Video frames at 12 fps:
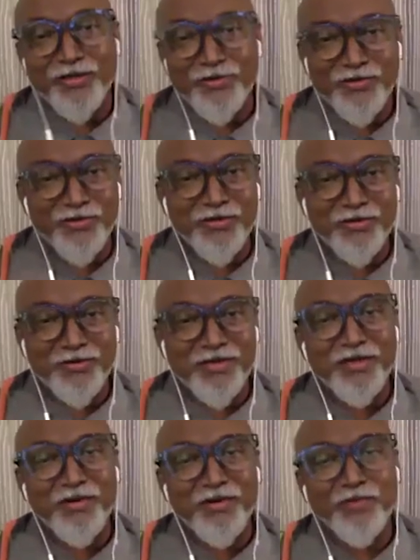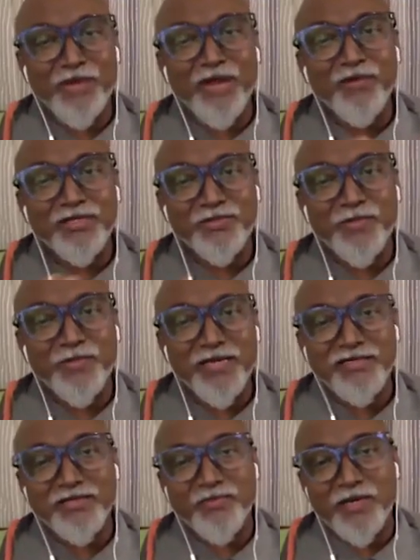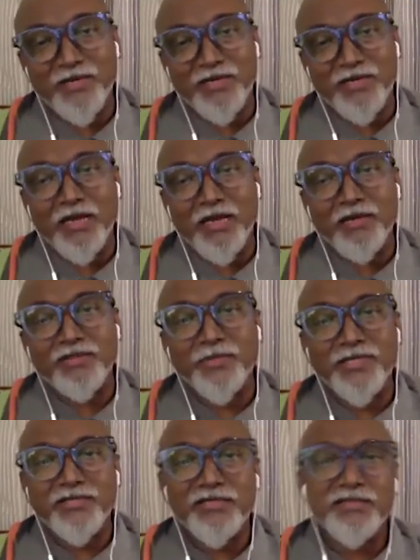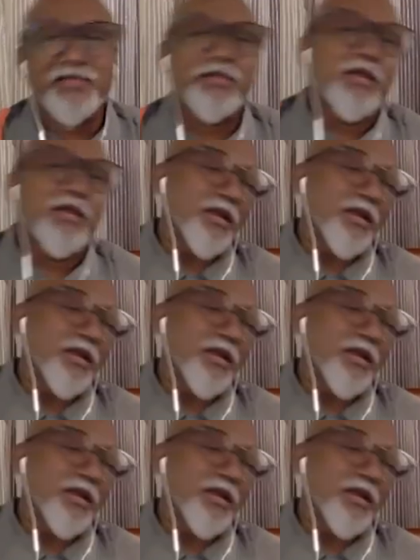to you know private spaces private gallery spaces